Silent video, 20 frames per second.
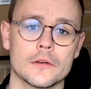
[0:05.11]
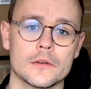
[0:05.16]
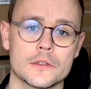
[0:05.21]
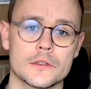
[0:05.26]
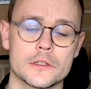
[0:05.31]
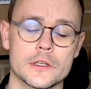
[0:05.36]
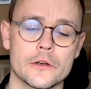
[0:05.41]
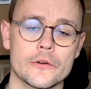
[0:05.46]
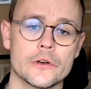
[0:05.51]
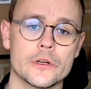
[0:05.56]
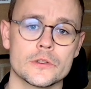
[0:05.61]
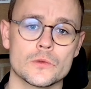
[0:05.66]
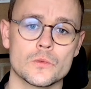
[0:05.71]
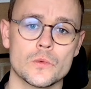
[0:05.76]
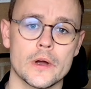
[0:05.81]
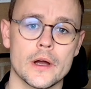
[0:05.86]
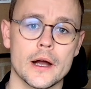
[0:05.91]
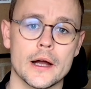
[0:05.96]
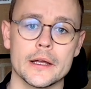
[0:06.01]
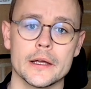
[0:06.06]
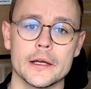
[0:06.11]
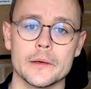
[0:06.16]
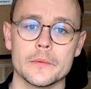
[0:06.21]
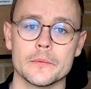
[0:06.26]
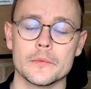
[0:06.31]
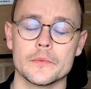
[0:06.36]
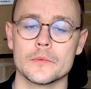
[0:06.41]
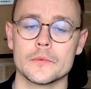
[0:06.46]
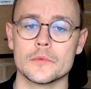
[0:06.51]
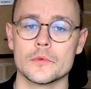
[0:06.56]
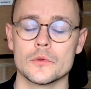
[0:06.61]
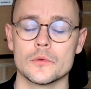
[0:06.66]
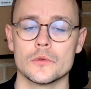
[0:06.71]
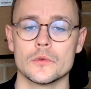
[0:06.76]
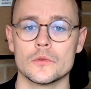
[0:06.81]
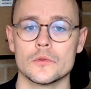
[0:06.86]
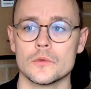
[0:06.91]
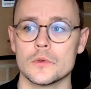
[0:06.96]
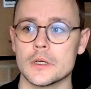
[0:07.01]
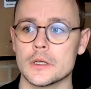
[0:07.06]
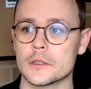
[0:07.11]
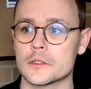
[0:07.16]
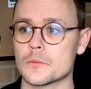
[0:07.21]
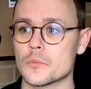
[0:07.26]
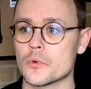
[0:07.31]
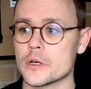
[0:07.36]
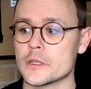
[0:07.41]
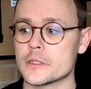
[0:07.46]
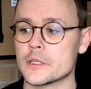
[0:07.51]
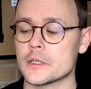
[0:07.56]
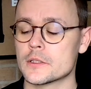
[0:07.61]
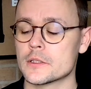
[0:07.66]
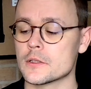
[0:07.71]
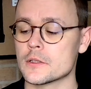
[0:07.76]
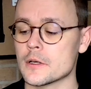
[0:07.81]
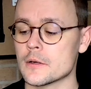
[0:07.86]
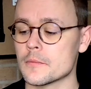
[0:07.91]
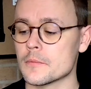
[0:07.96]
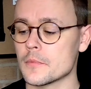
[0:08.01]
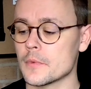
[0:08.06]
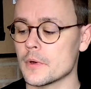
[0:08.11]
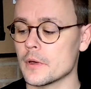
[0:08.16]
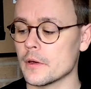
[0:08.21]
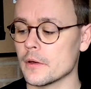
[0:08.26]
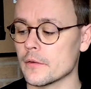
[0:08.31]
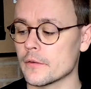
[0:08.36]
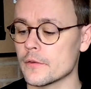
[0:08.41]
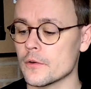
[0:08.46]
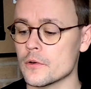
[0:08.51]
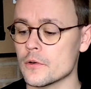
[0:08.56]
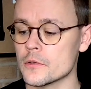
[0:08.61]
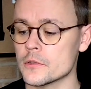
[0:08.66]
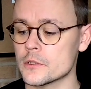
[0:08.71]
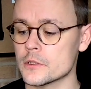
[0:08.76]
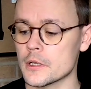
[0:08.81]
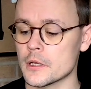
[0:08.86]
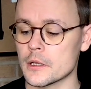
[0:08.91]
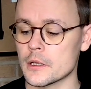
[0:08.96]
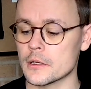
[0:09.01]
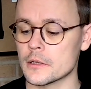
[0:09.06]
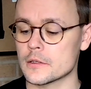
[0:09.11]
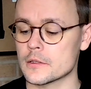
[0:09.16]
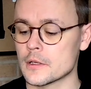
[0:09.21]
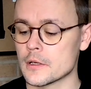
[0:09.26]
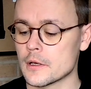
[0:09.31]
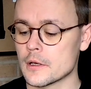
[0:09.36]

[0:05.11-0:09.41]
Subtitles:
series where I am expressing some thoughts and